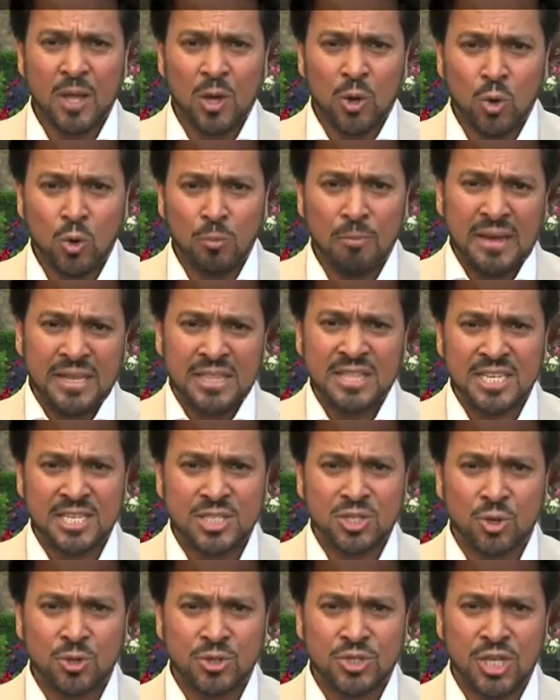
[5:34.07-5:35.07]
Who made the
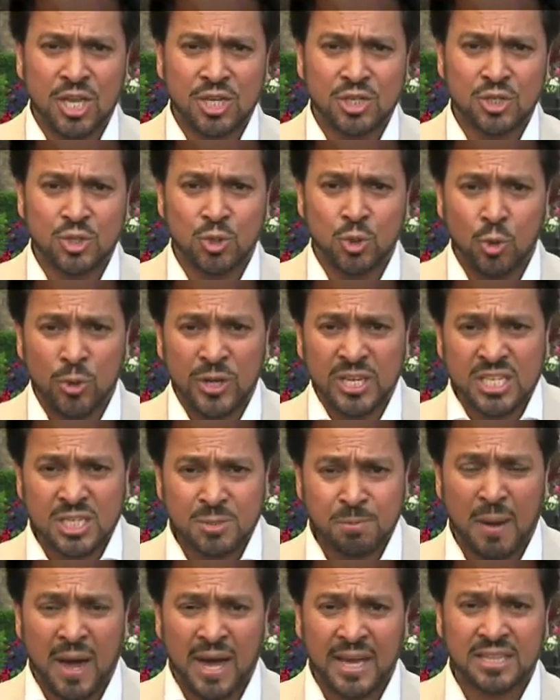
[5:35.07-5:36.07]
association? Who
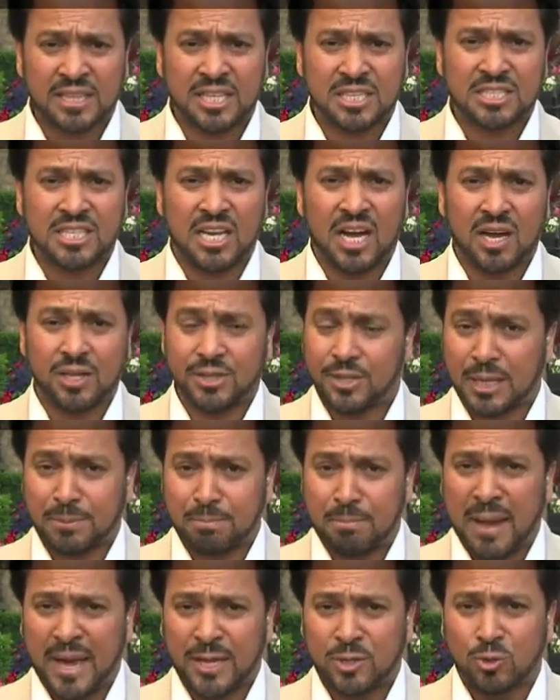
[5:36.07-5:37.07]
inspired that
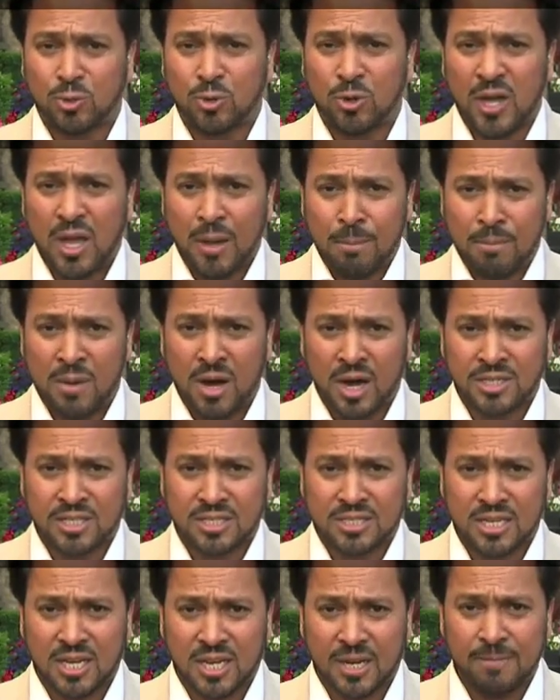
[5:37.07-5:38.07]
man who
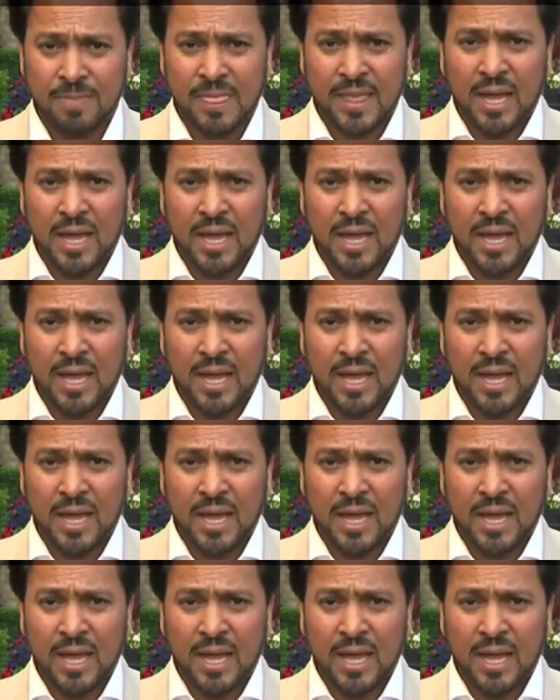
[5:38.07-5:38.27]
murdered her?